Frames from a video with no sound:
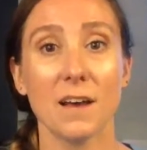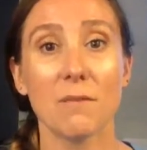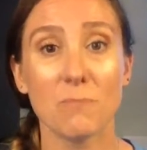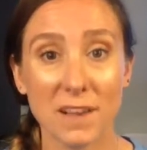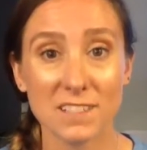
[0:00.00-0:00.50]

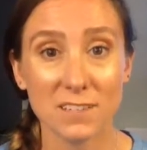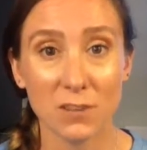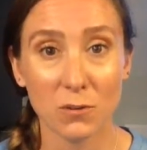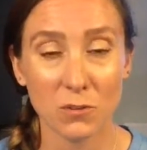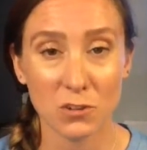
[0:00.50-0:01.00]
Best of
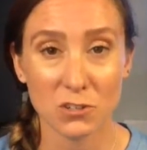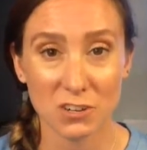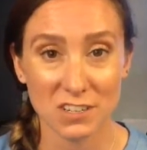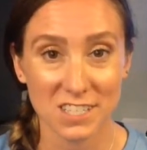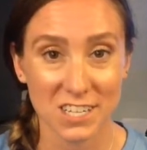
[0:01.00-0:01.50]
luck with your
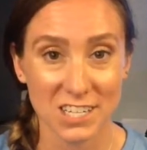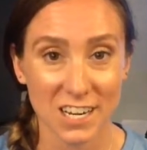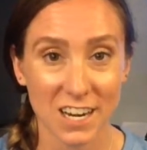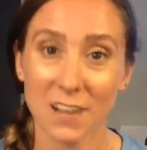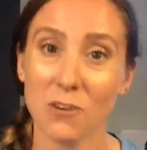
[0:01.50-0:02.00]
transition,
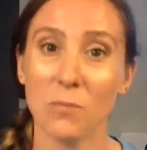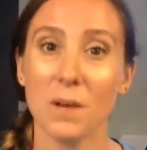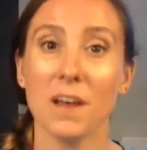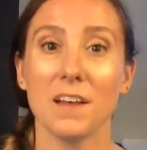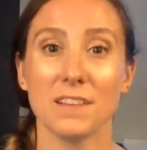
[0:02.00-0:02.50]
and I hope
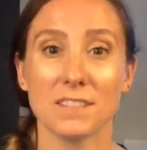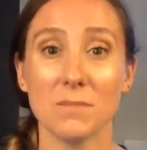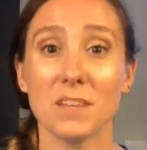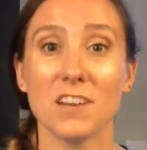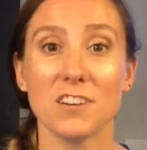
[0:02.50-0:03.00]

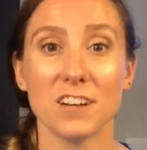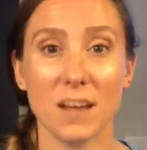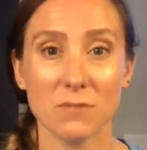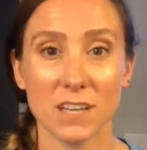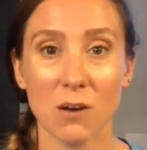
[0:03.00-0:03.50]
something here today
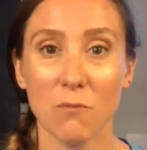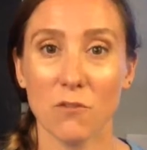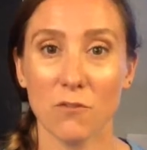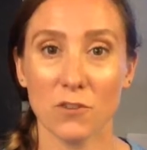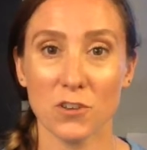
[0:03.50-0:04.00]
was helpful
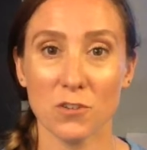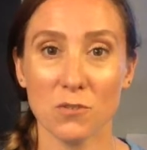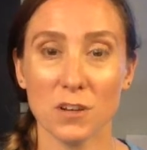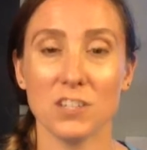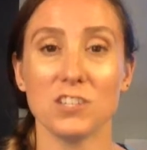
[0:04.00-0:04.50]
for you
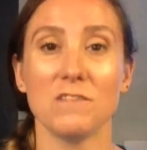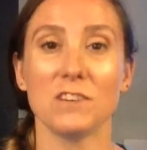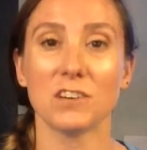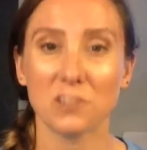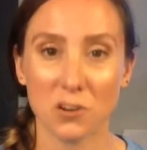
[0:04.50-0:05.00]
in achieving a
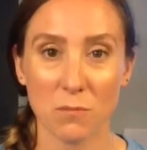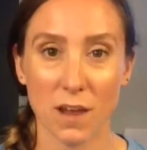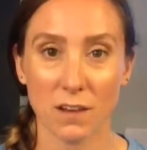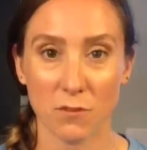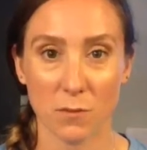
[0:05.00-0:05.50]
clearer
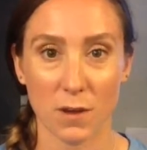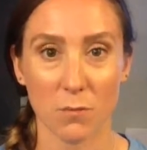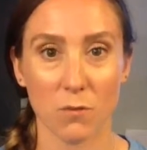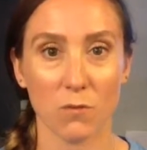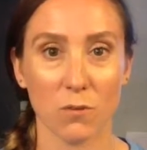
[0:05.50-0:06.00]
mind for a better
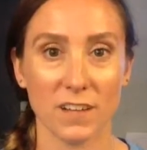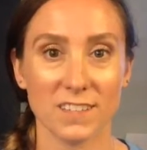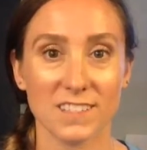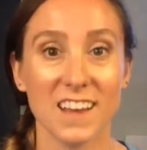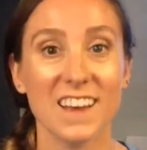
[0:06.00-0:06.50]
performance.